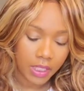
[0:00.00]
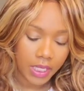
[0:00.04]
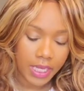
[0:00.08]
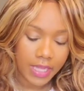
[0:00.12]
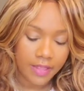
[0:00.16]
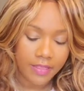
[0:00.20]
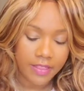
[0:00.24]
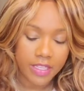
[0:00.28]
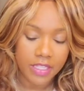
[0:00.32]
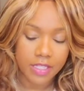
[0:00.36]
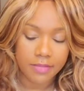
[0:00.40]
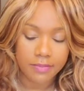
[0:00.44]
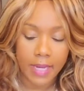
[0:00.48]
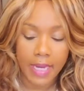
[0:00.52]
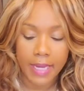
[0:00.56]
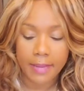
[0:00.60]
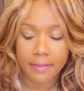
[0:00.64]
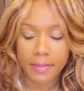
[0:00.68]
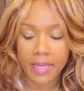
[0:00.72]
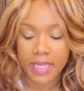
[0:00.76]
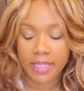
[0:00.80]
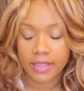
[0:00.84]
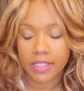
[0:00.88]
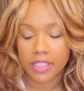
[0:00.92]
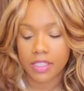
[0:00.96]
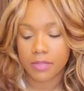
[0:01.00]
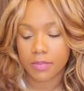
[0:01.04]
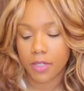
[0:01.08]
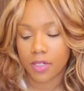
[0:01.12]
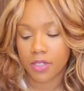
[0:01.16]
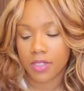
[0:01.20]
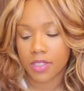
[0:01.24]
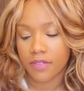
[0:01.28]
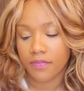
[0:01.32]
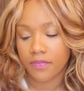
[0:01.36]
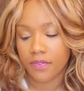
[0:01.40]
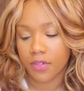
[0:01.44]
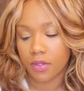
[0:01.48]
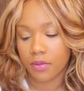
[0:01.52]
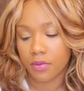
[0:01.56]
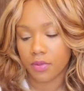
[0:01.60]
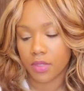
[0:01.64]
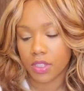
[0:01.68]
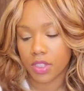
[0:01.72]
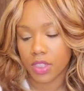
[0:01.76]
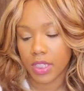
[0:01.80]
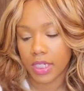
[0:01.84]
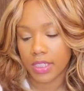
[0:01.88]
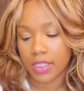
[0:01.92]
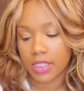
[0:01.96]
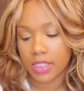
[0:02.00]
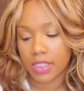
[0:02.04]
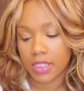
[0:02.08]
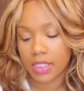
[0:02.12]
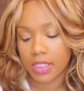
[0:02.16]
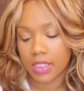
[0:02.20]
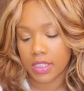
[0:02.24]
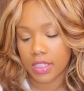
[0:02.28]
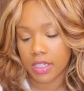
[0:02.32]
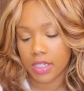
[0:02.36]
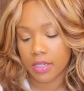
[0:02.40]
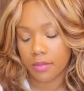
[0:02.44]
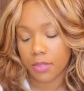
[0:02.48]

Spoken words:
And this might make this person feel rejected.